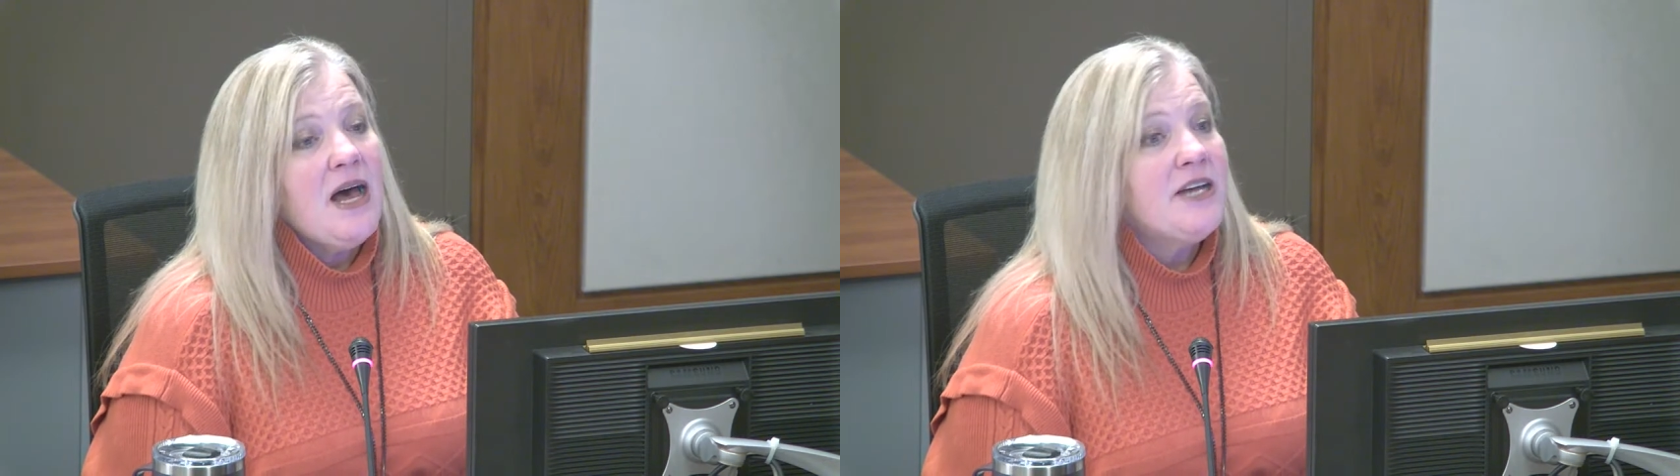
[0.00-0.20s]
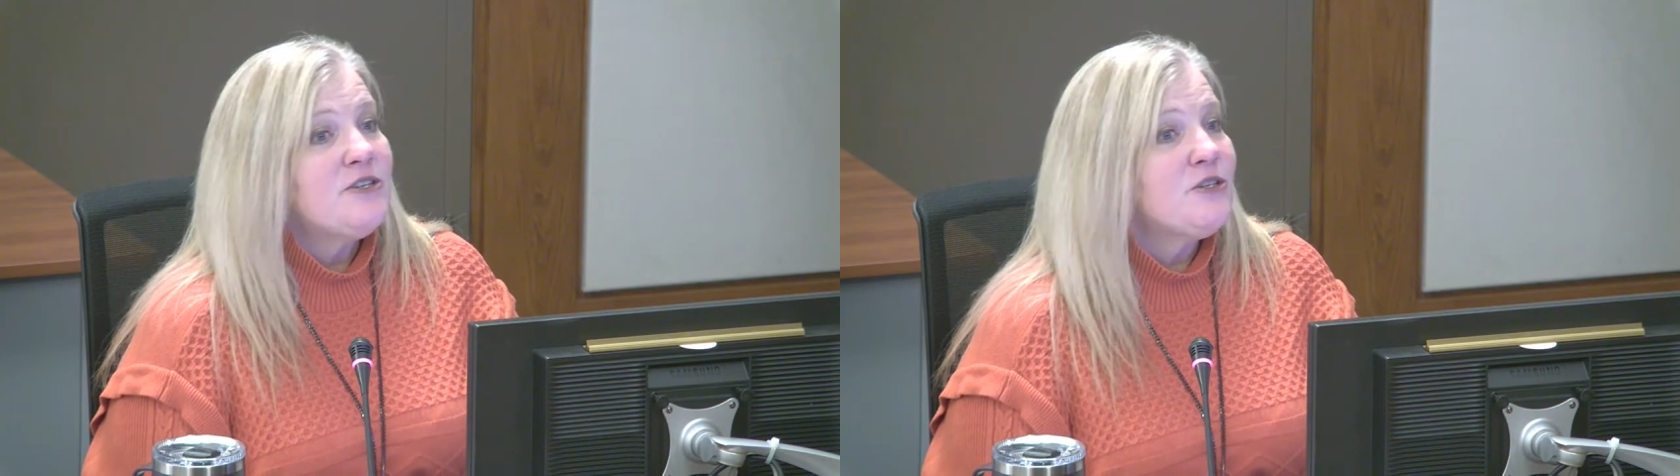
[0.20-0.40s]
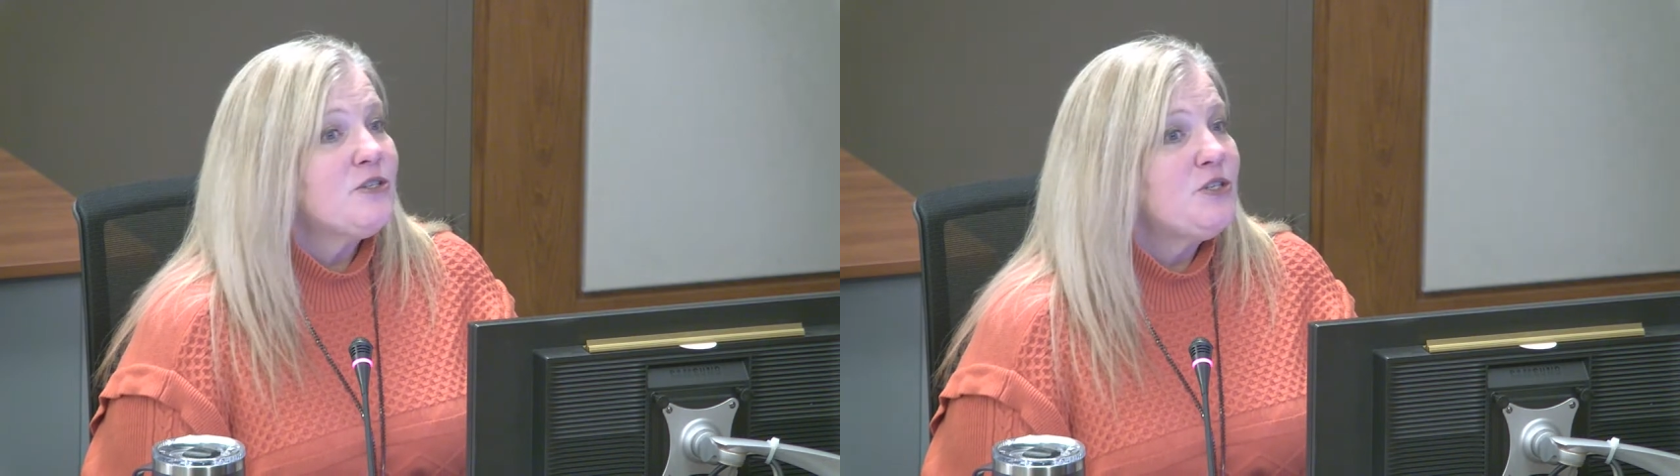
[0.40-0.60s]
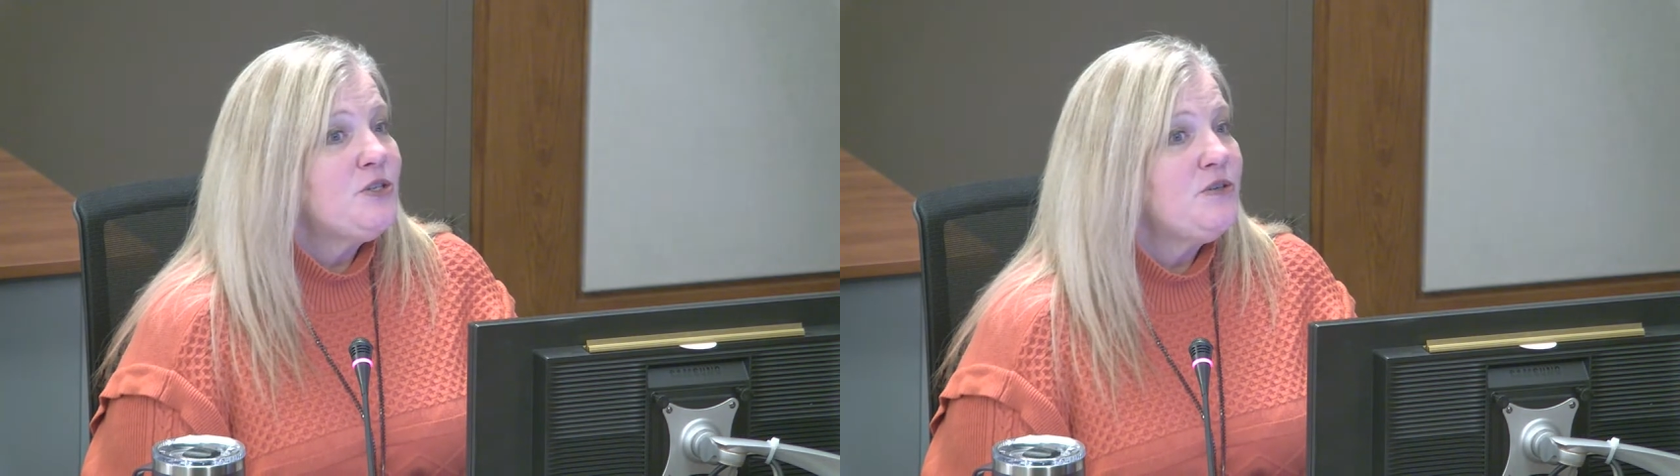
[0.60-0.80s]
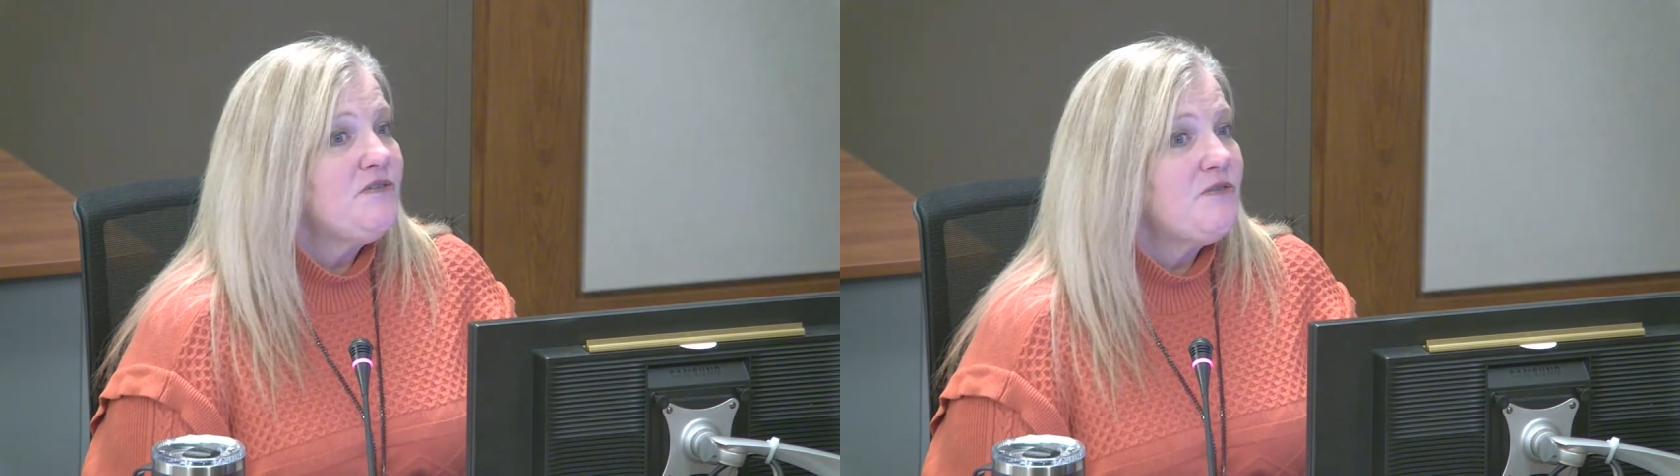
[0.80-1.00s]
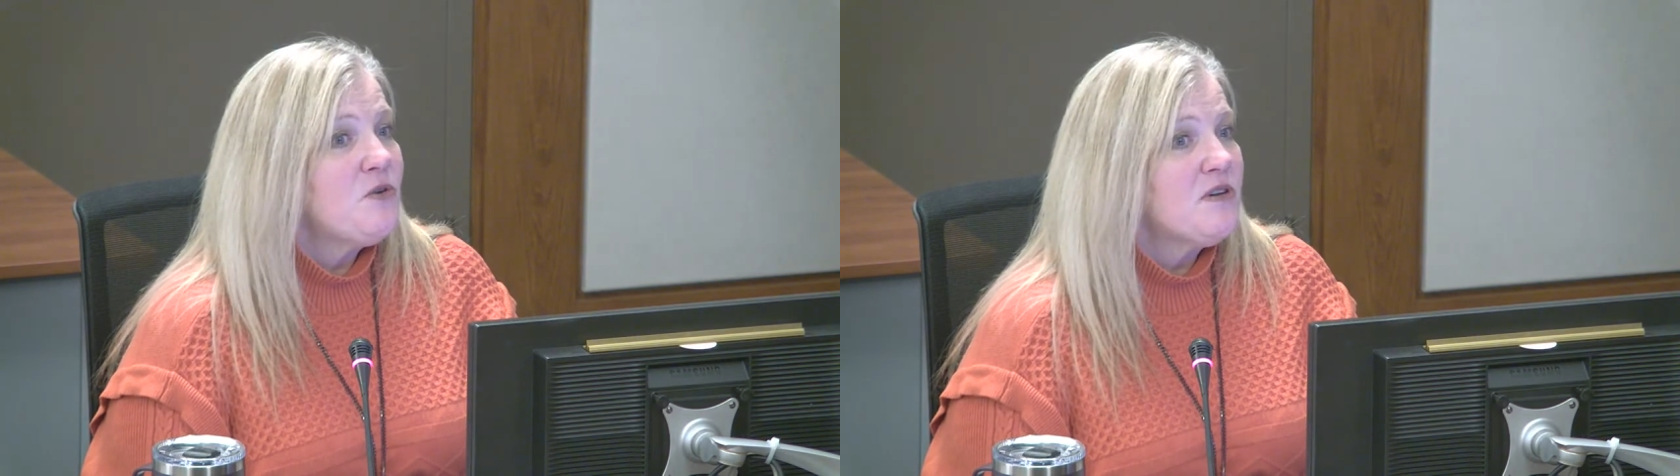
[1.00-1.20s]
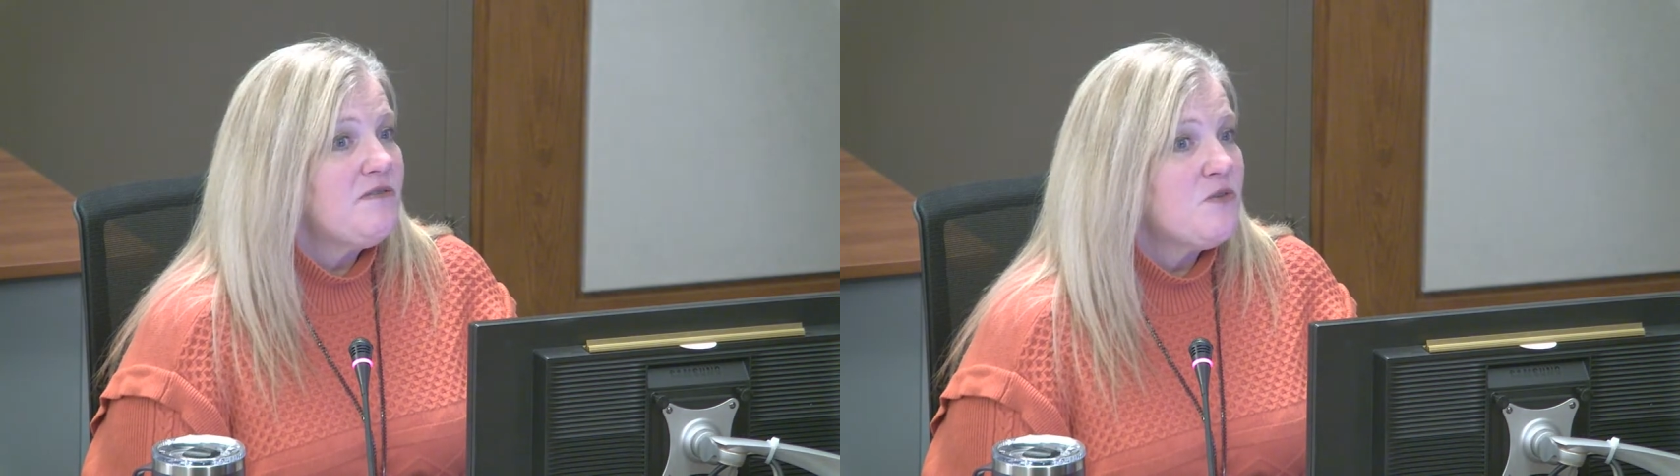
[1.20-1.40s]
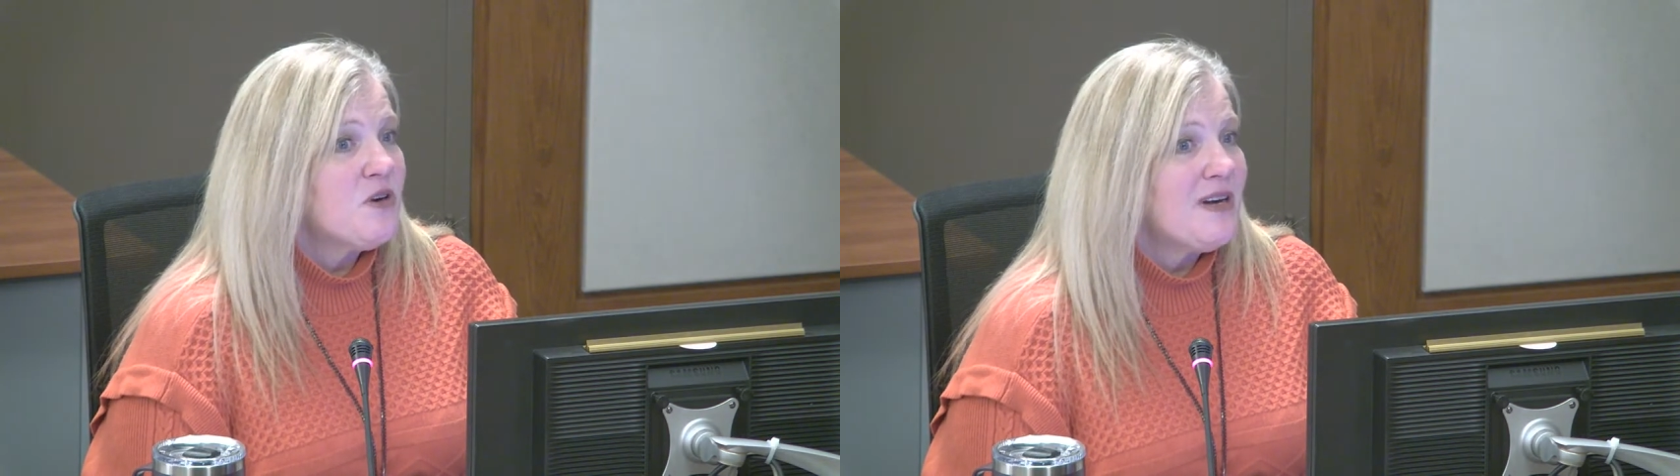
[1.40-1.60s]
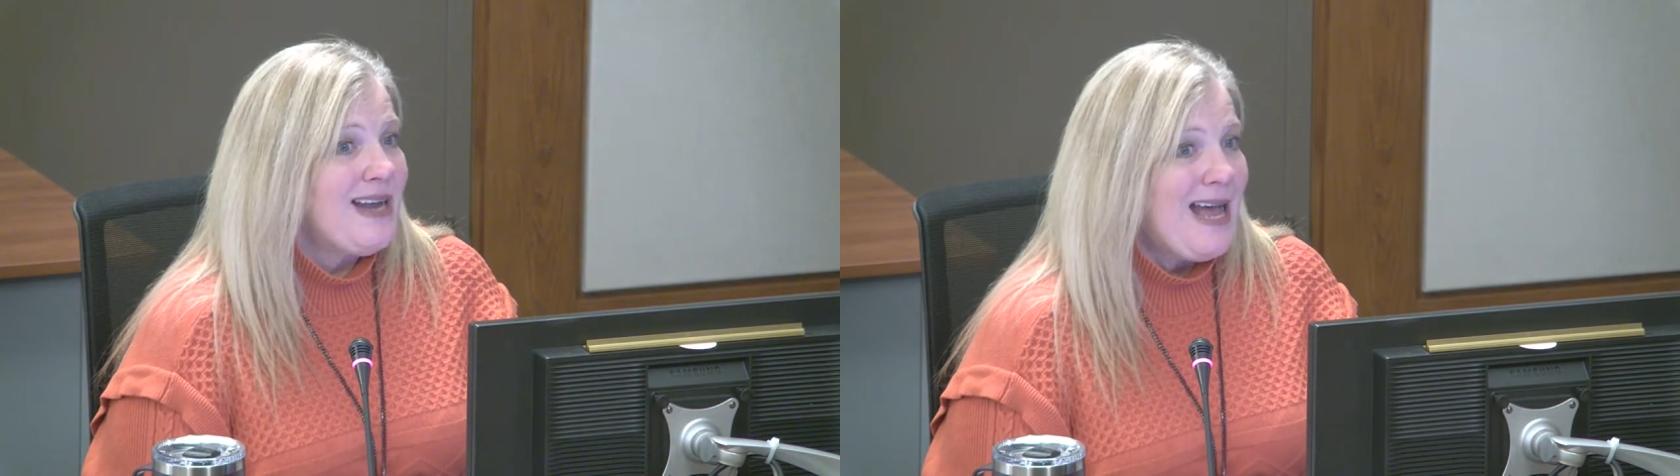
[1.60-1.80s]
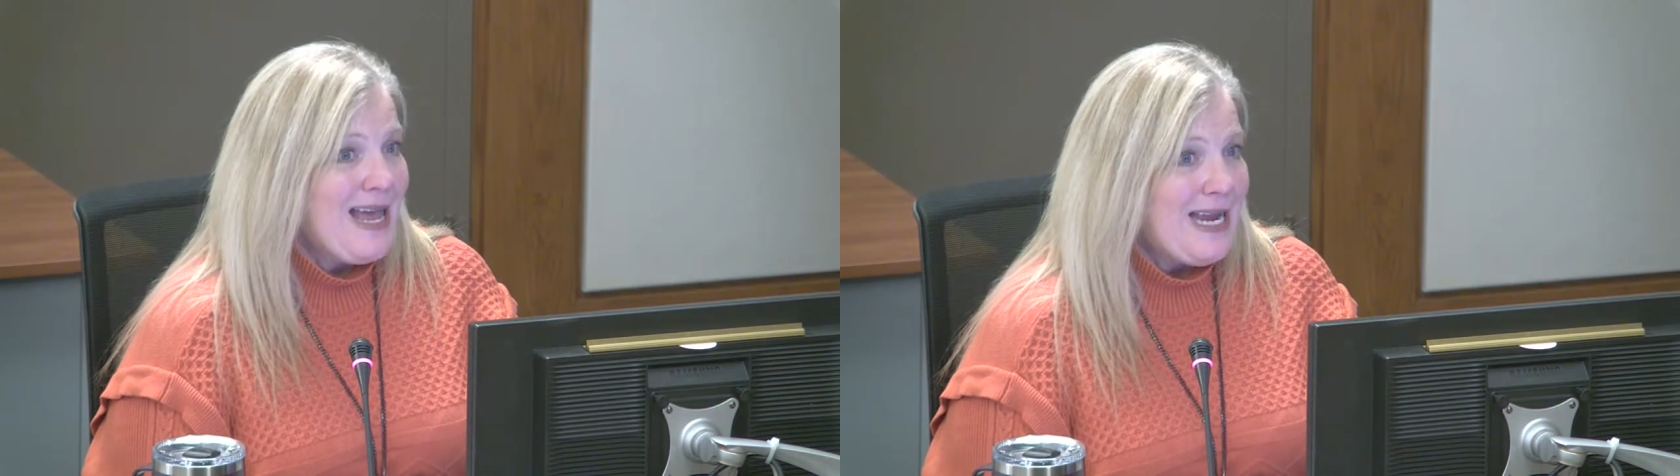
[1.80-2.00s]
Under
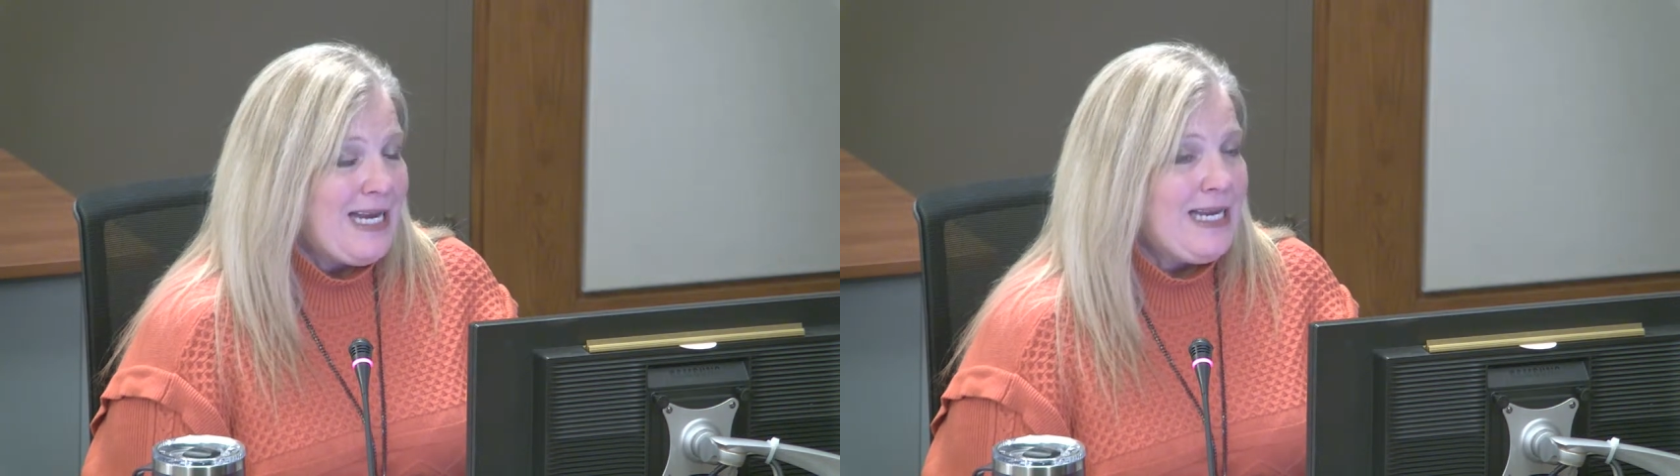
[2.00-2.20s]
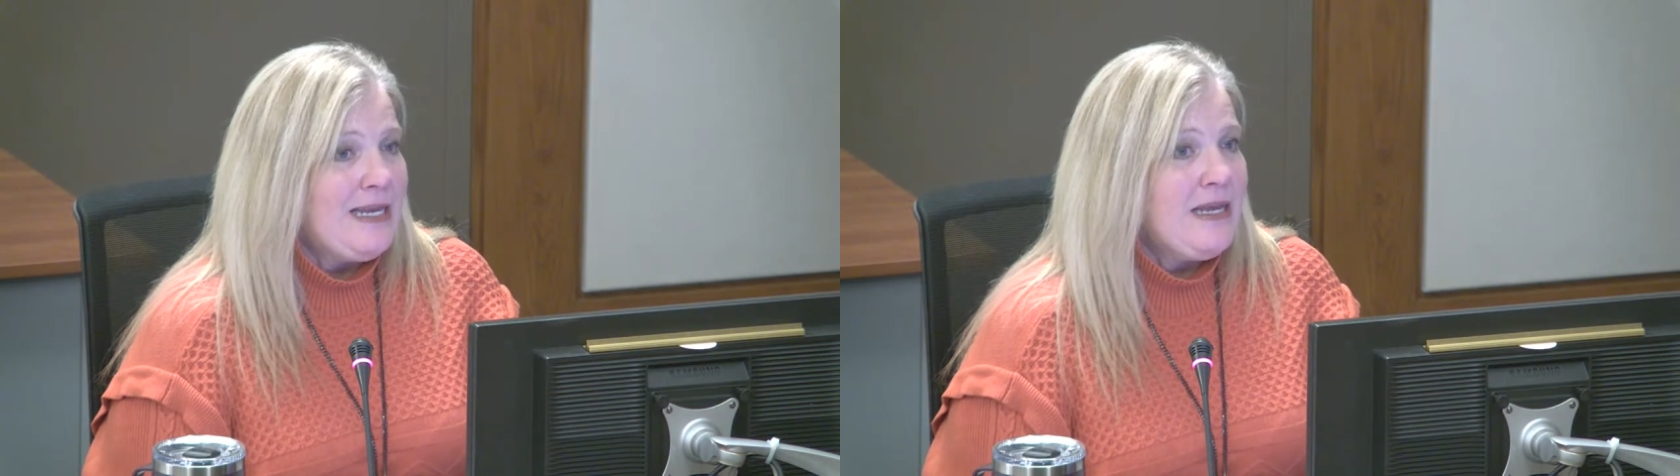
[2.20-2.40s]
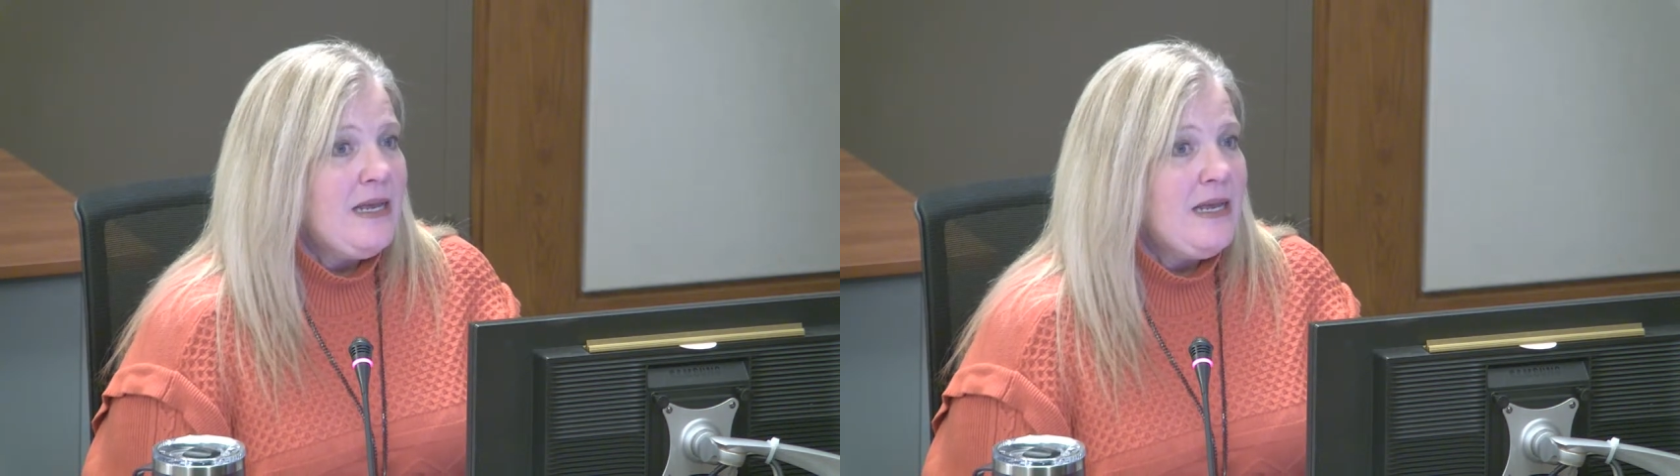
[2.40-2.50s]
2449,